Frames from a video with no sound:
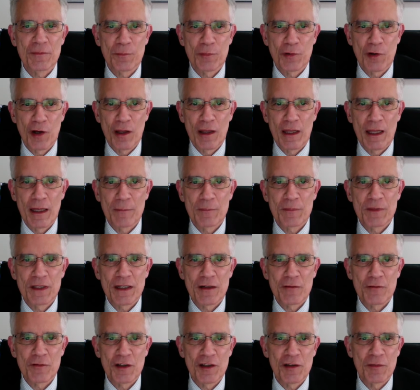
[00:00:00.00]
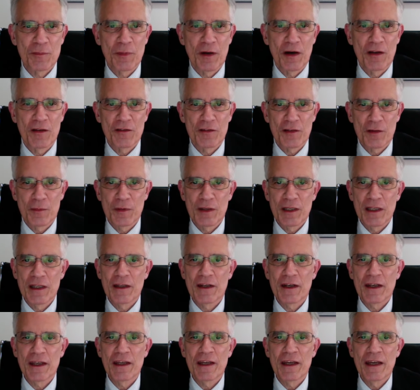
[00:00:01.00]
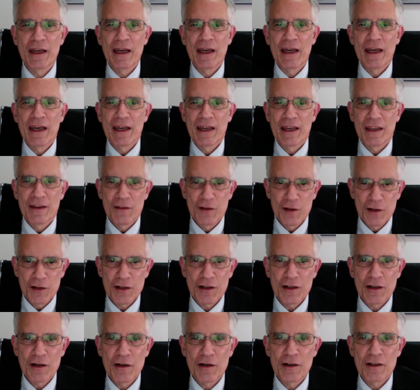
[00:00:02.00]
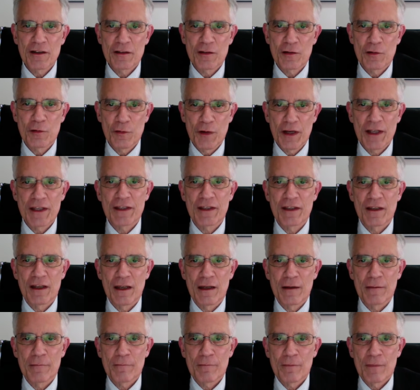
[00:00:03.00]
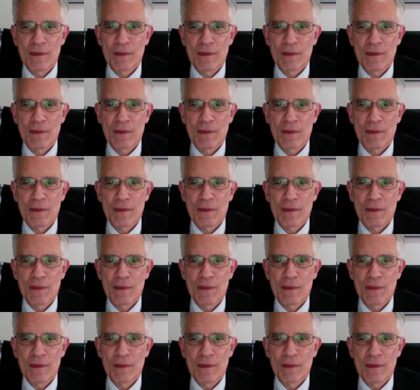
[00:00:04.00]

proleptic responsibility in their current curricula